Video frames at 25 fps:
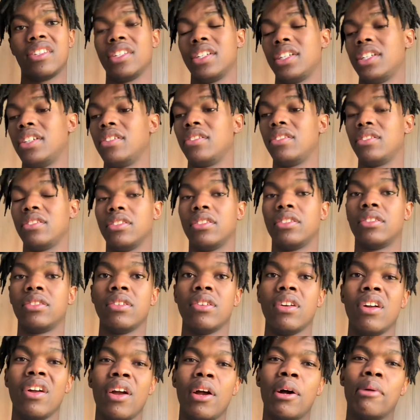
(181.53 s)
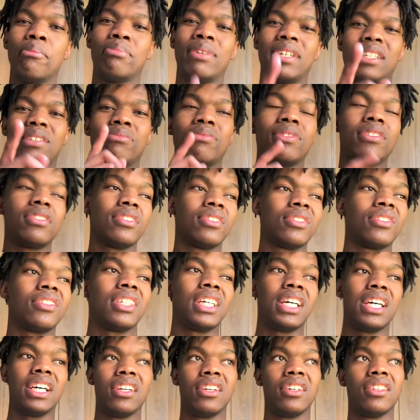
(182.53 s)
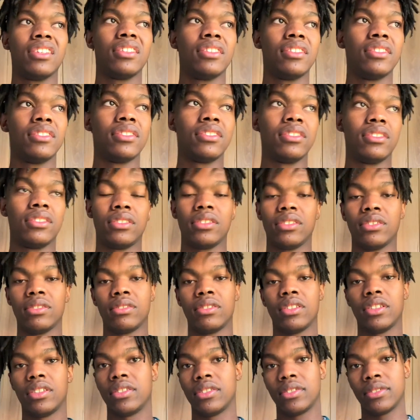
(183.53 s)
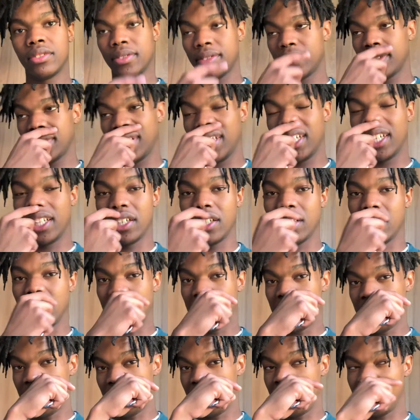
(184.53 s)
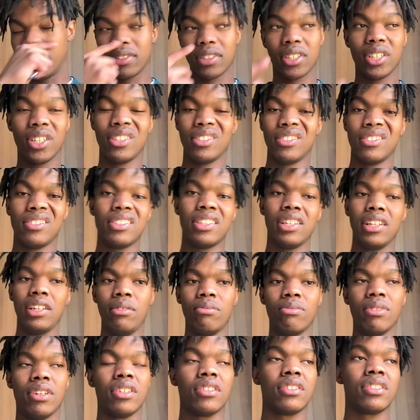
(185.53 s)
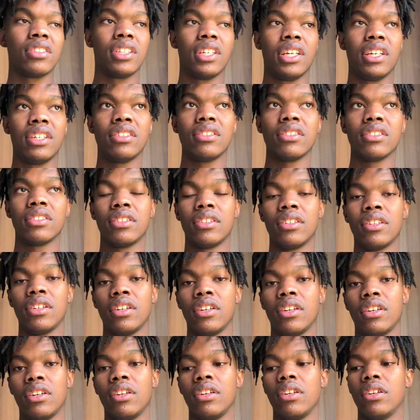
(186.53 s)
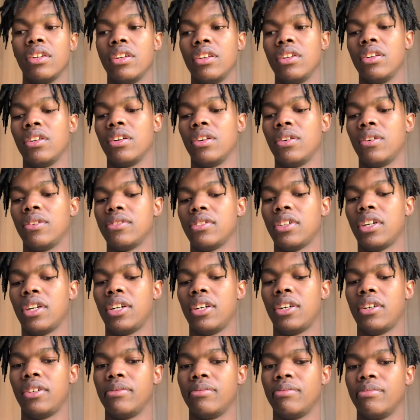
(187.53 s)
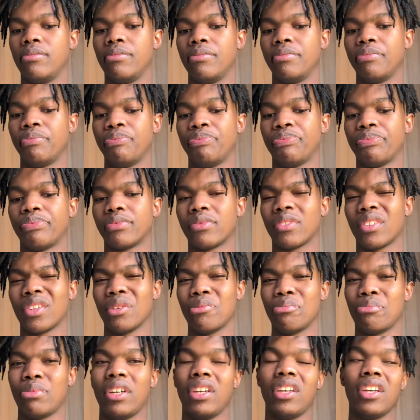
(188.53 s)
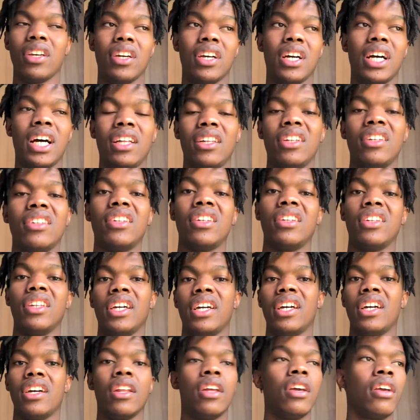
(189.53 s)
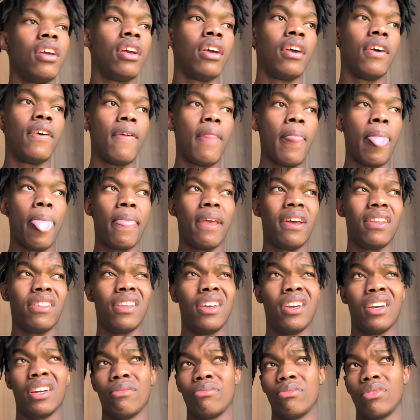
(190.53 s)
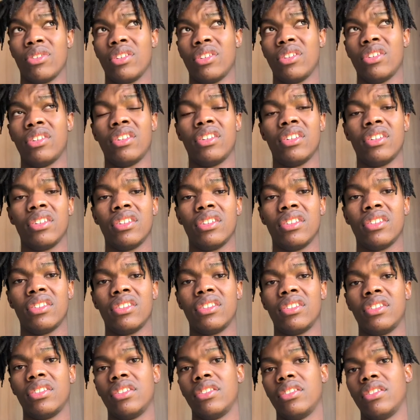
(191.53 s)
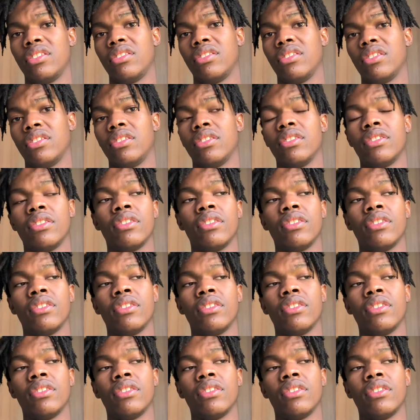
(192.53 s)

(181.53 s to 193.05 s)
now, you know, but I'm still tired. You know, um, couldn't sleep last night. You know, um, but yeah, other than that, I think I'm good. You know,